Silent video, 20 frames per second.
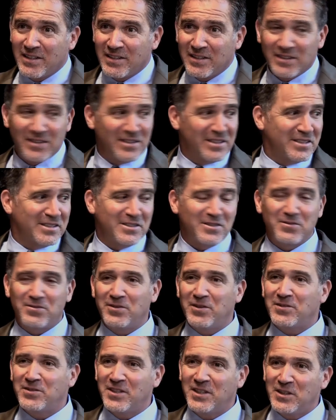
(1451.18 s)
These
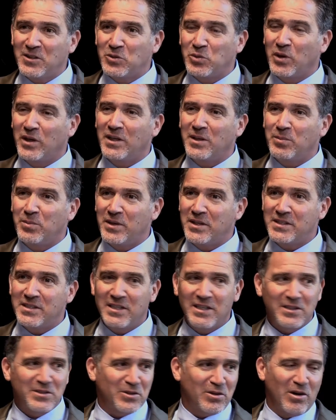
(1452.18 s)
15, 20
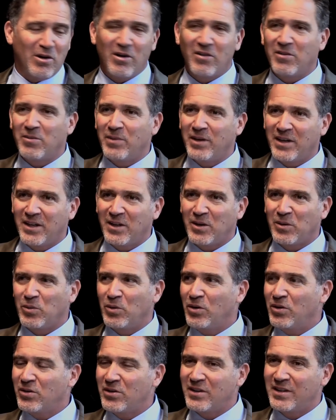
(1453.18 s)
peaceniks, or however many there
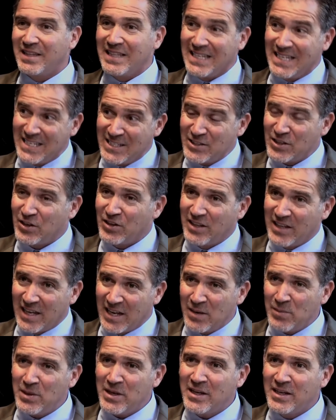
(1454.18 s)
were, these are the
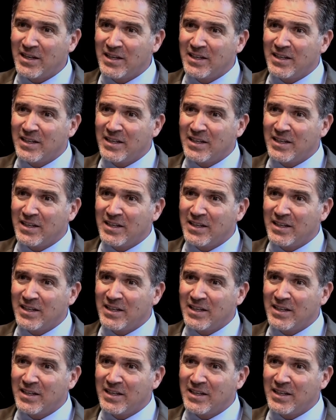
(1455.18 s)
enemy?